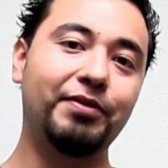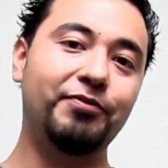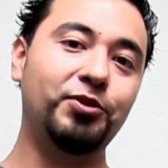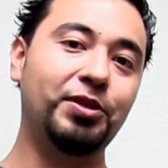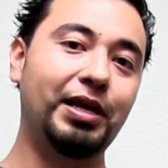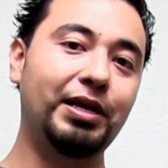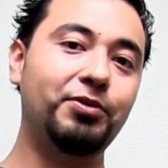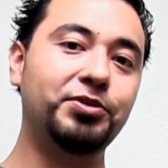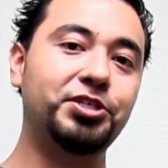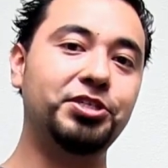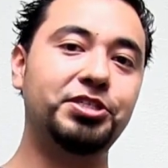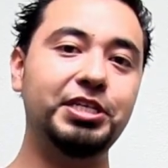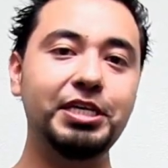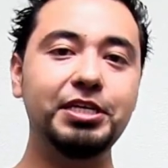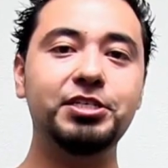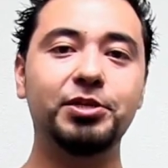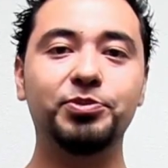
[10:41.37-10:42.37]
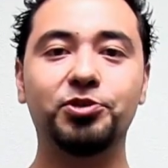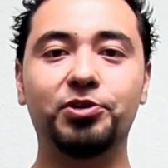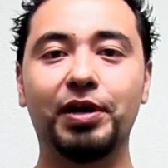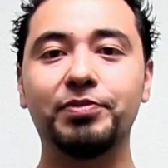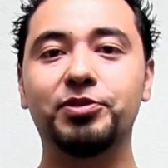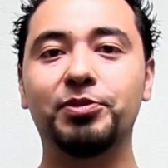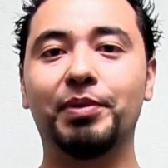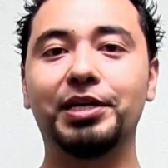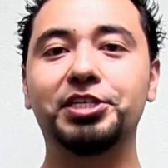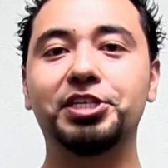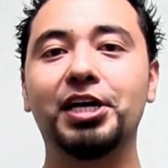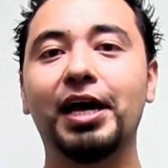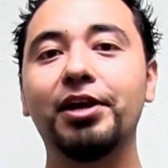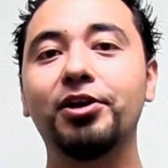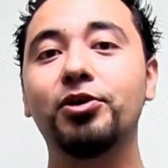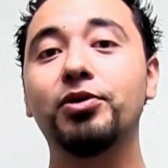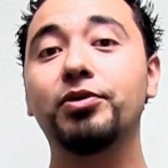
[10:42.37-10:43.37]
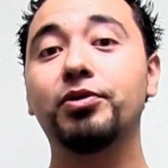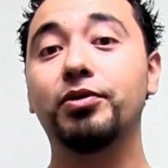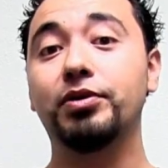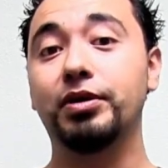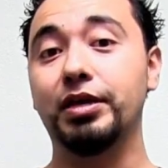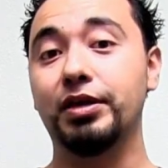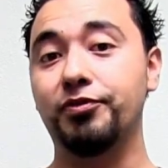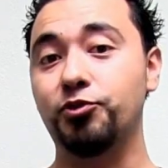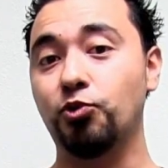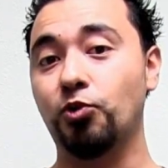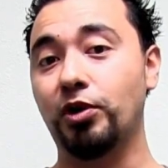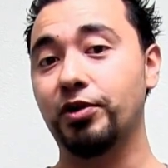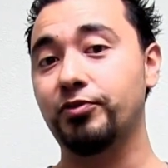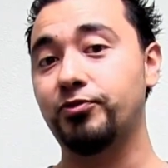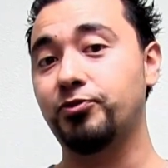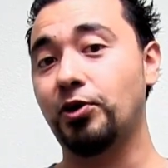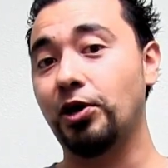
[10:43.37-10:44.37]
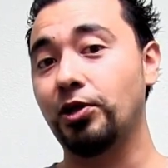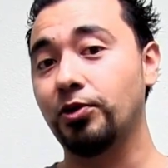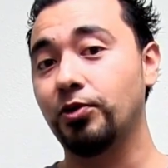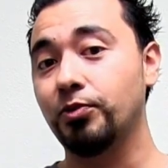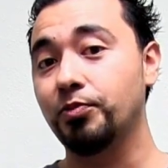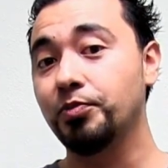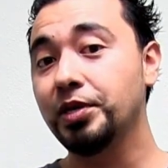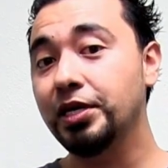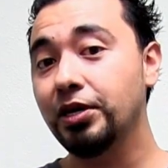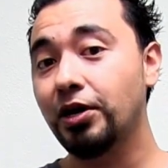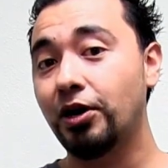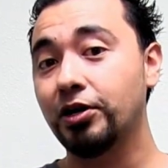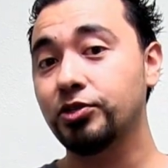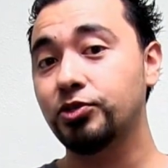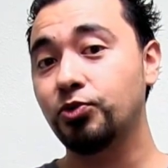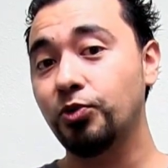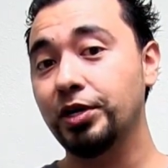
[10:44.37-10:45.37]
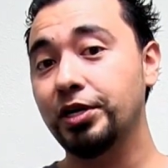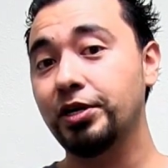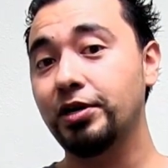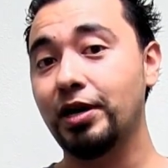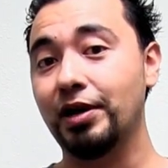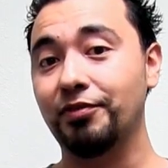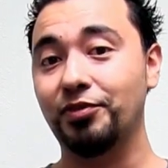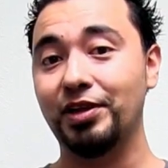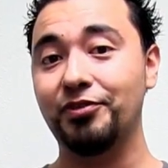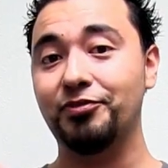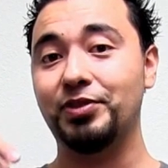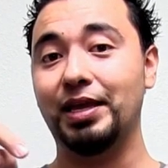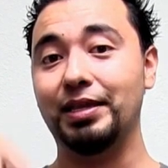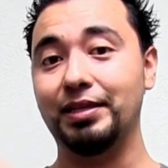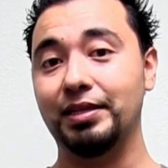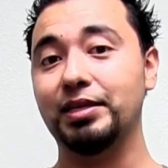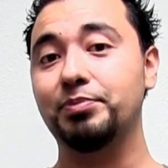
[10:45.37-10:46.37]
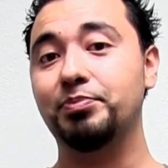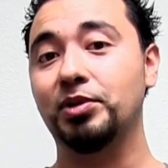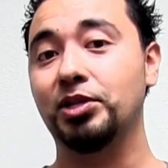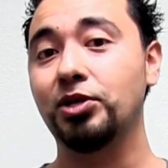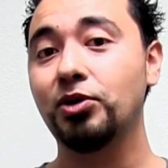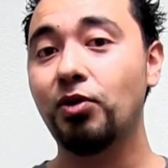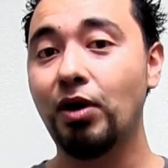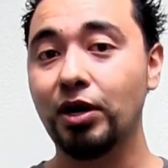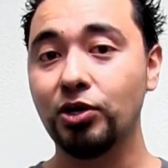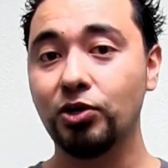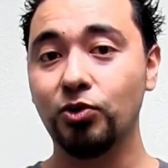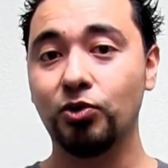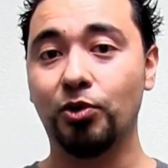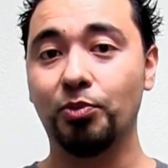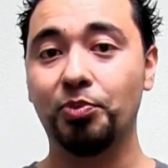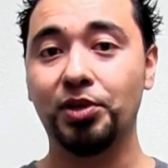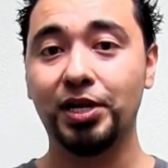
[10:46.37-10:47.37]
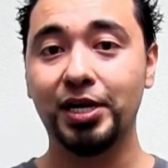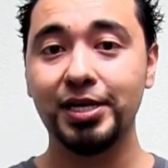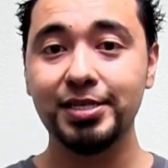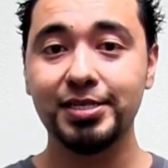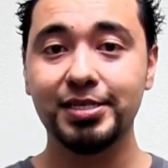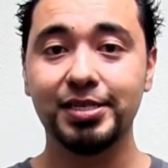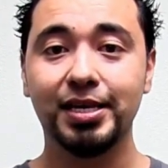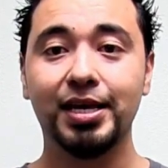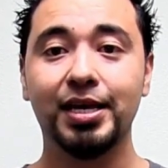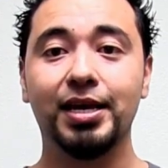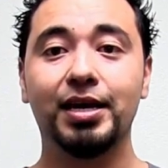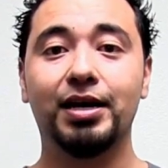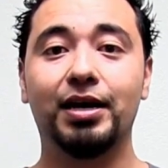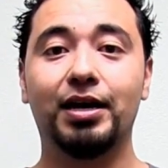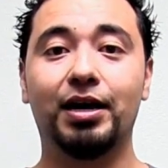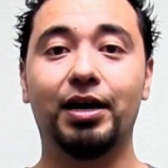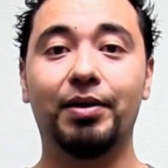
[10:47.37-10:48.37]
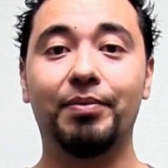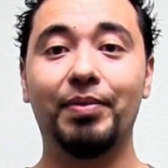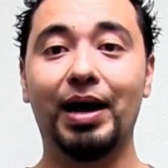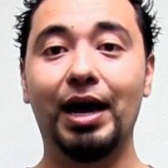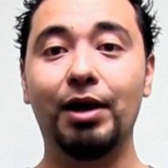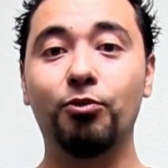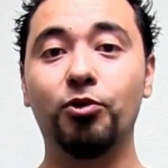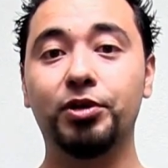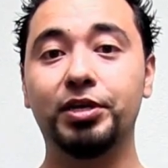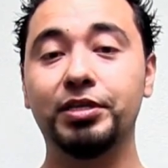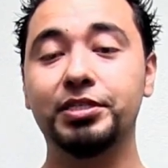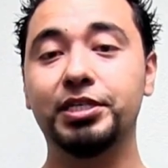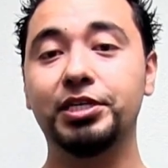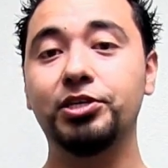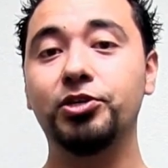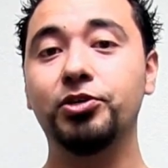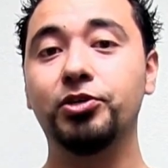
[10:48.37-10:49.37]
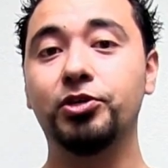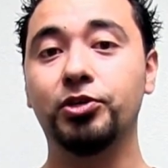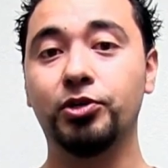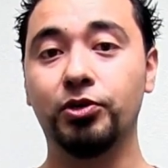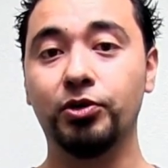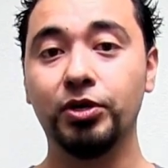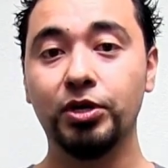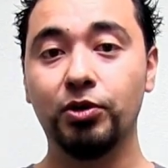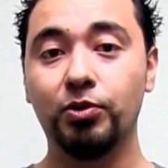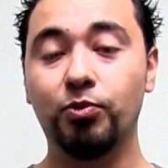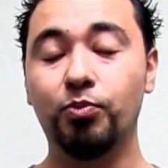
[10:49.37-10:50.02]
if you like what you see, subscribe to my channel. If you want to follow me on Twitter, I've left that link below on Google+. I will continue to